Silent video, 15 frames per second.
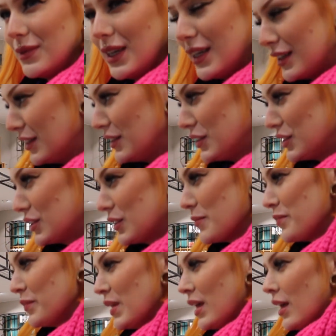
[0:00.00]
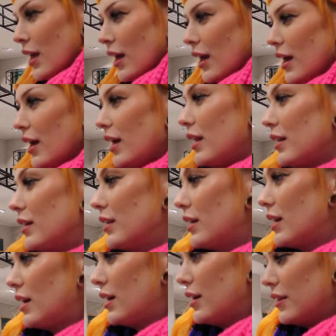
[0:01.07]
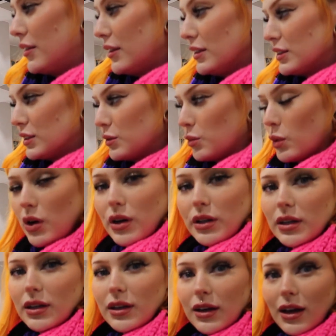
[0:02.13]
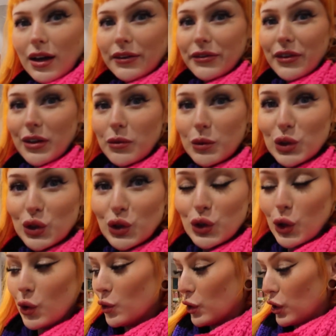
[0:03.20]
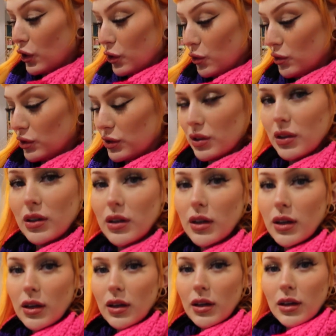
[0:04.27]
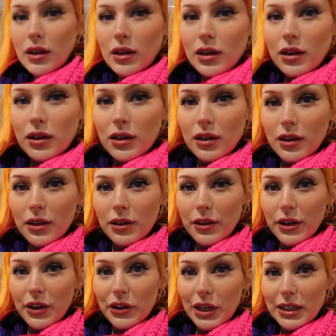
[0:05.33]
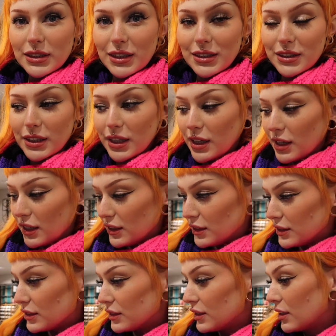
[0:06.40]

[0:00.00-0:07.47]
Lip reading: English. And this one I felt was so cute. There you guys can see it.